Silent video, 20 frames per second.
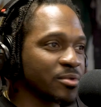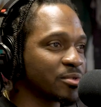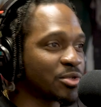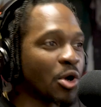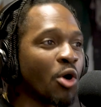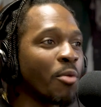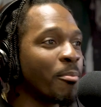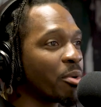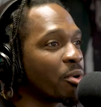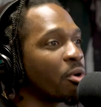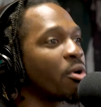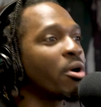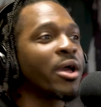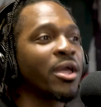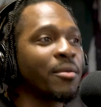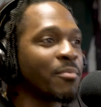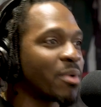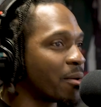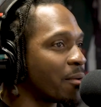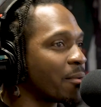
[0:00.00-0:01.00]
Dope
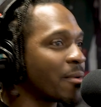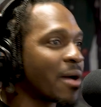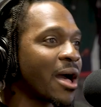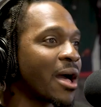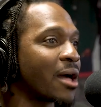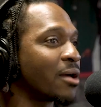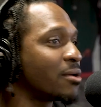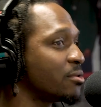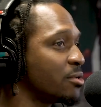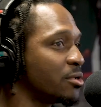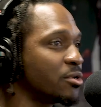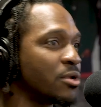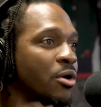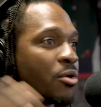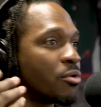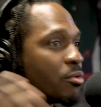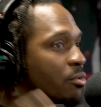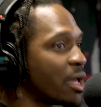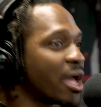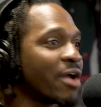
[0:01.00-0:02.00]
boy, blah, blah, blah, you
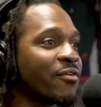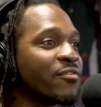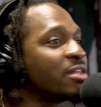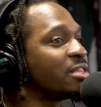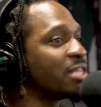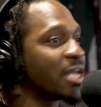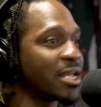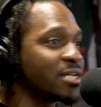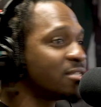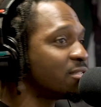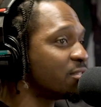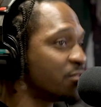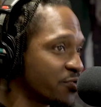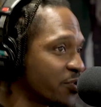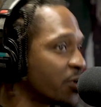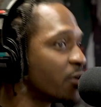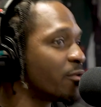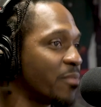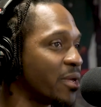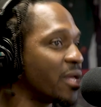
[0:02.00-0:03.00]
know, everything. This is
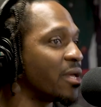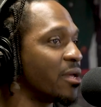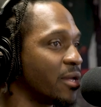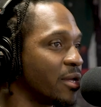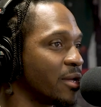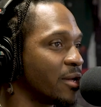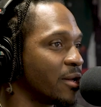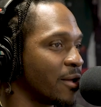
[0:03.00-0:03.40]
real me.